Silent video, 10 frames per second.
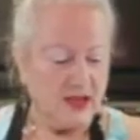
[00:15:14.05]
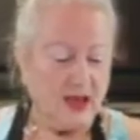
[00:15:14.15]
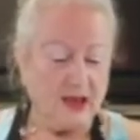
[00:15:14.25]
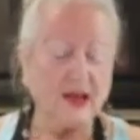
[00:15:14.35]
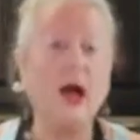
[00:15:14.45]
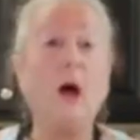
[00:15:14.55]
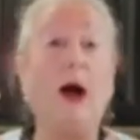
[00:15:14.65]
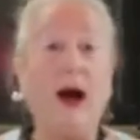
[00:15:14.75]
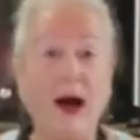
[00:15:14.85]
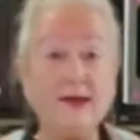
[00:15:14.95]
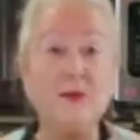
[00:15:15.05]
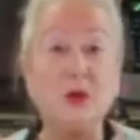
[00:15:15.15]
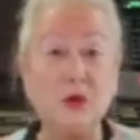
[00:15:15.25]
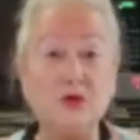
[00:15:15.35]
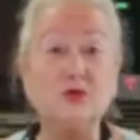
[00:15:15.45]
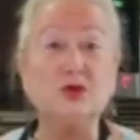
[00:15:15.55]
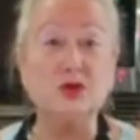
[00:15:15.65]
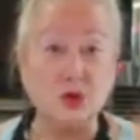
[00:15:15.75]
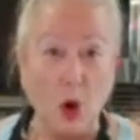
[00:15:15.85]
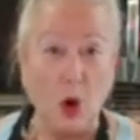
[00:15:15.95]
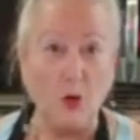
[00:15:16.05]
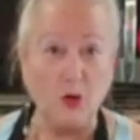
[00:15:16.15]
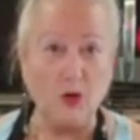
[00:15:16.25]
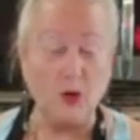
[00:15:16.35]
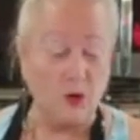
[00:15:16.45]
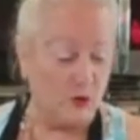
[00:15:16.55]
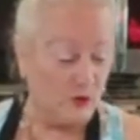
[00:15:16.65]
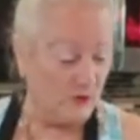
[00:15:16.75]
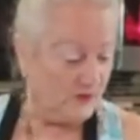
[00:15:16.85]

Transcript: And now I am going to show you